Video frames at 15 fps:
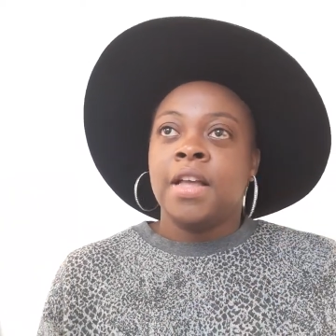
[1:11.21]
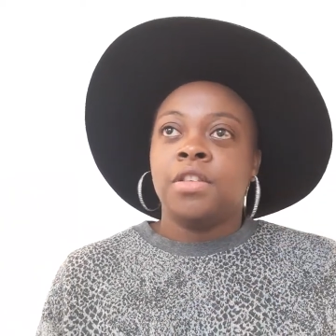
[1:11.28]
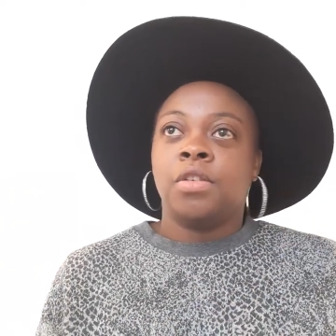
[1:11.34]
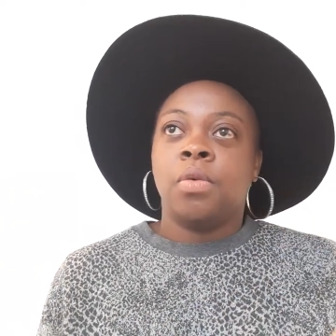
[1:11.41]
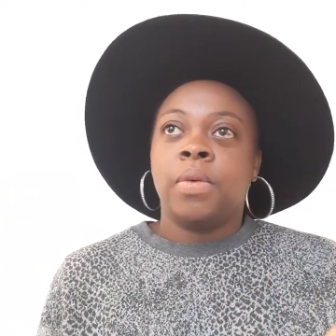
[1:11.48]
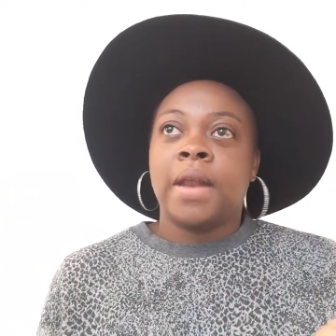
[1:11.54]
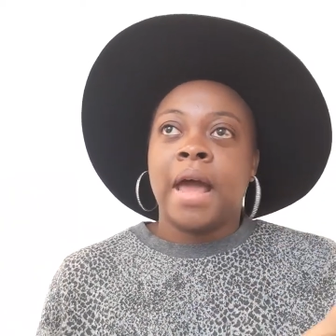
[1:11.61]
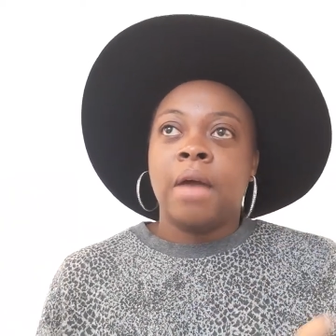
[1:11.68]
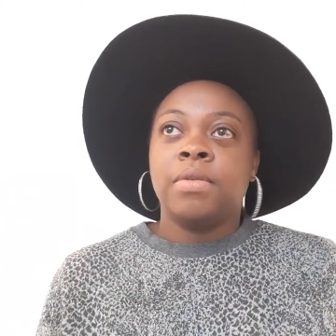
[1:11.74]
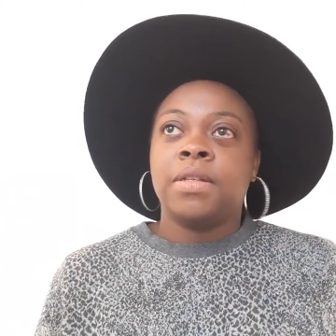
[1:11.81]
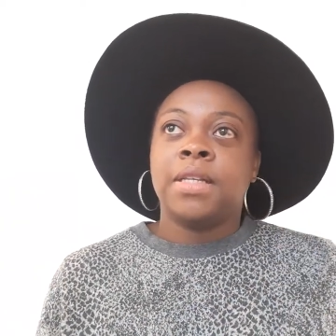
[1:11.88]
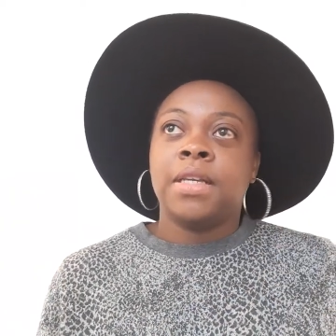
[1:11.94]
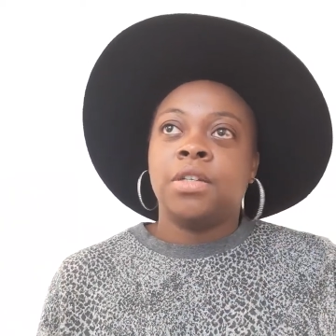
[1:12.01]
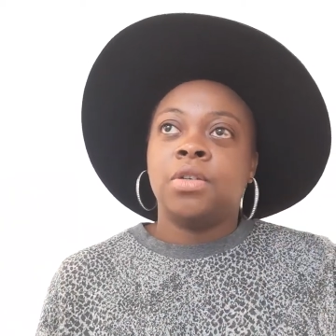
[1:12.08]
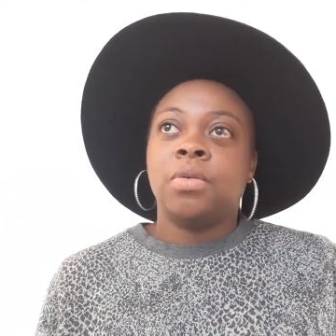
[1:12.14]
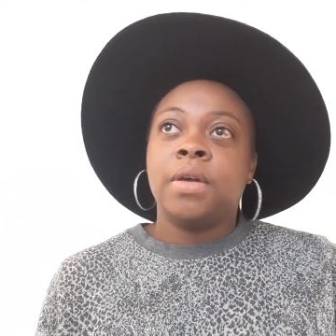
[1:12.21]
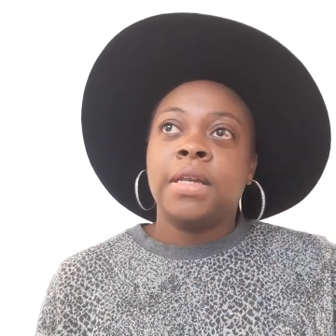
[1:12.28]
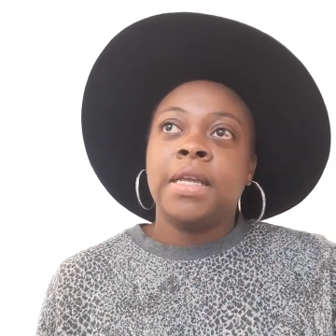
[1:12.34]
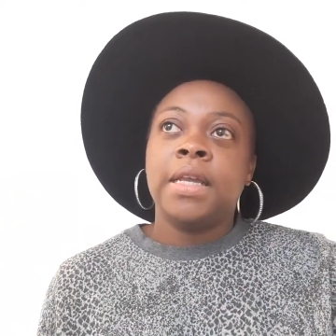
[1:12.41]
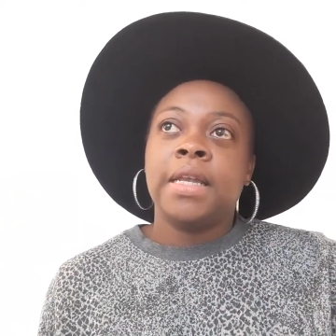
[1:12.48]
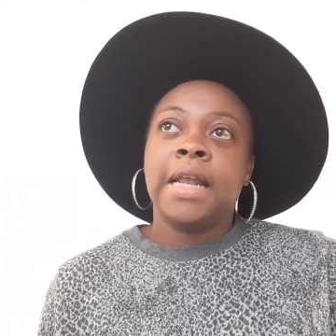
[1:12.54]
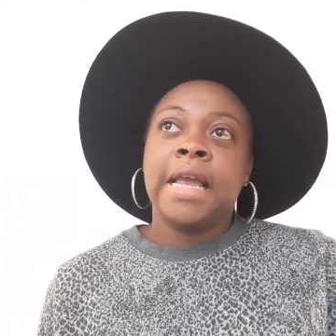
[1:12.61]
So when I was like
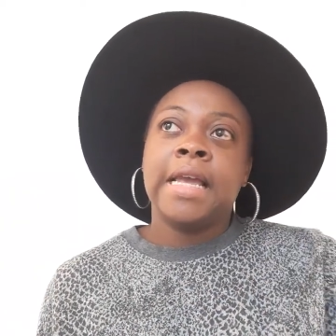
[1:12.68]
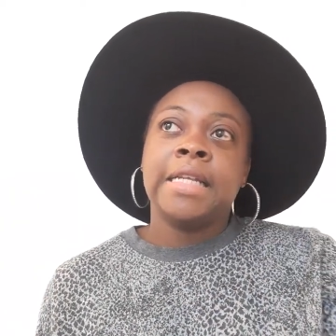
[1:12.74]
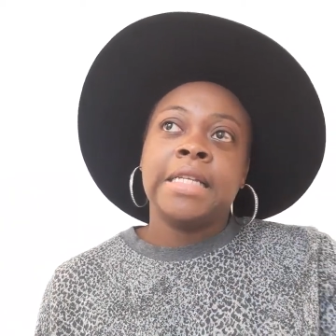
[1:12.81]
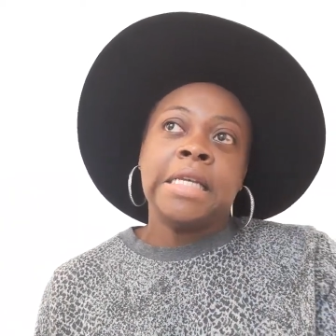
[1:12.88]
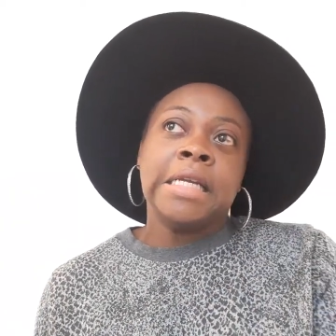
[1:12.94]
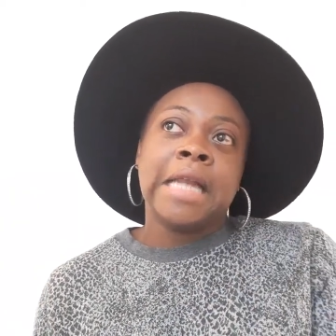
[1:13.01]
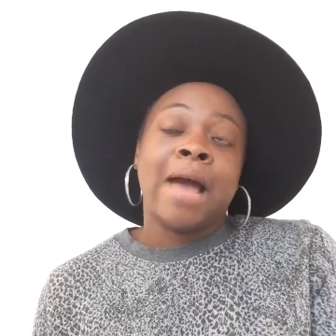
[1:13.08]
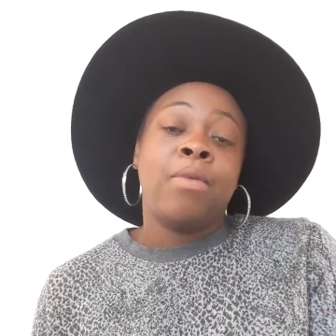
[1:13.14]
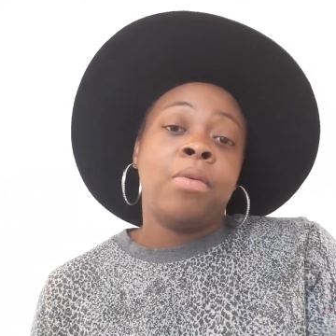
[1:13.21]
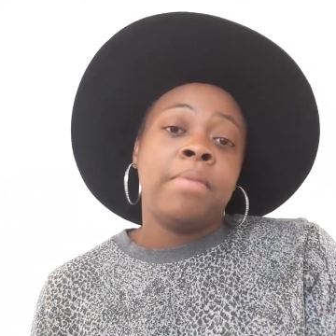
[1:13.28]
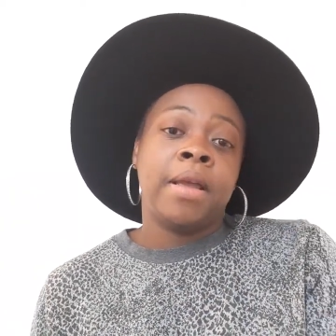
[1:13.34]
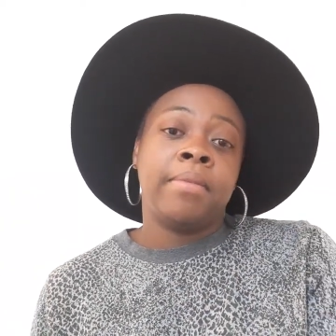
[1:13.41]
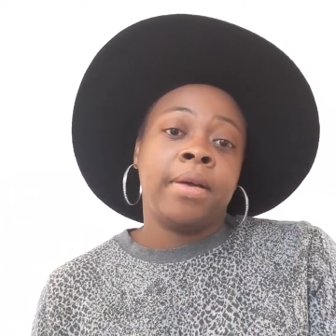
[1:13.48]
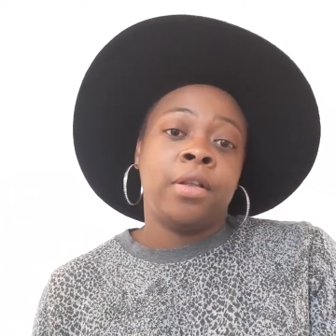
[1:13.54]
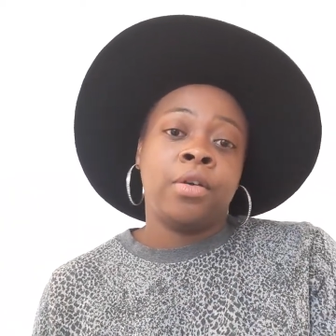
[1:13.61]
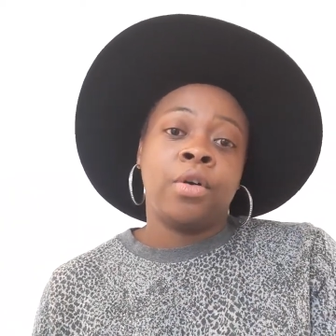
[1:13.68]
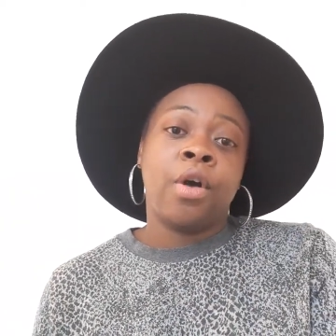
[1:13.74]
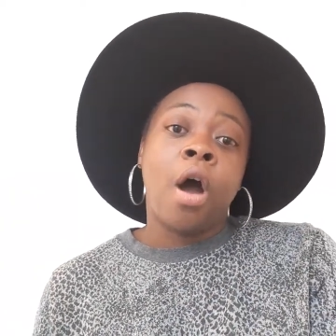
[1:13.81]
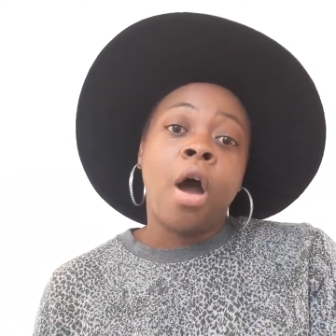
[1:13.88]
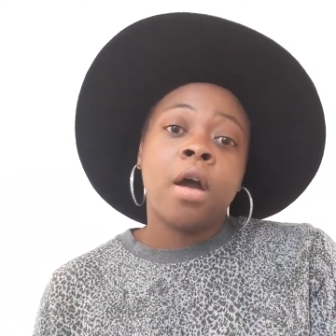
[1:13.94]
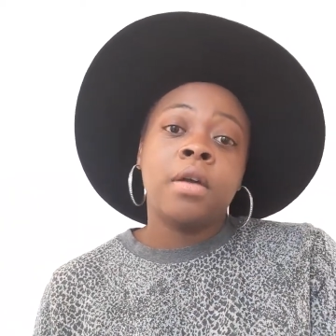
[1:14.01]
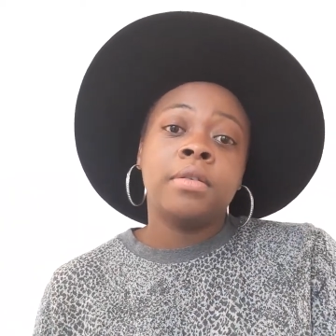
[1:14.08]
20 and 18, I would make my little
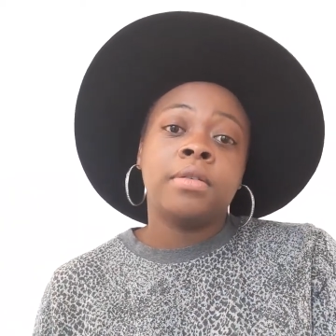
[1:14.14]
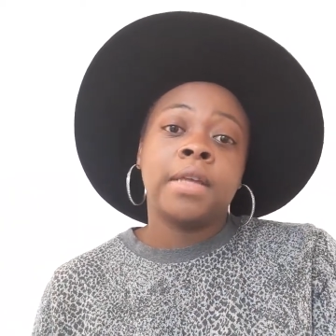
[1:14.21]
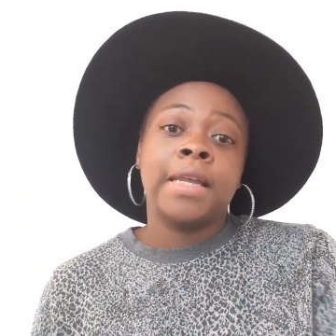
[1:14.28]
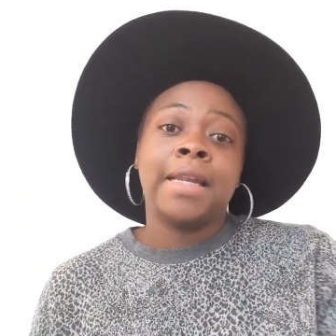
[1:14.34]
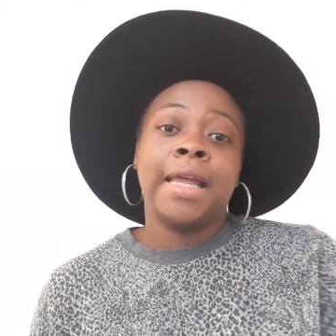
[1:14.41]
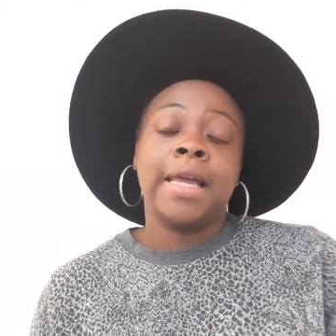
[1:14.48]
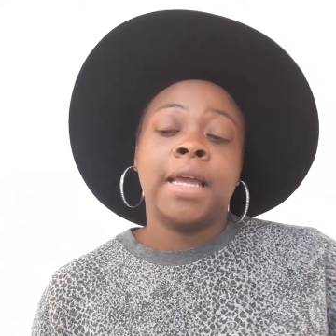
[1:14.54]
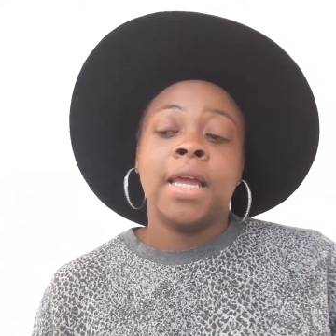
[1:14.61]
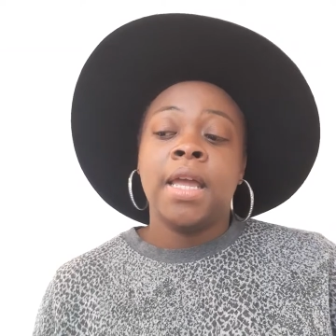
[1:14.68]
cards and like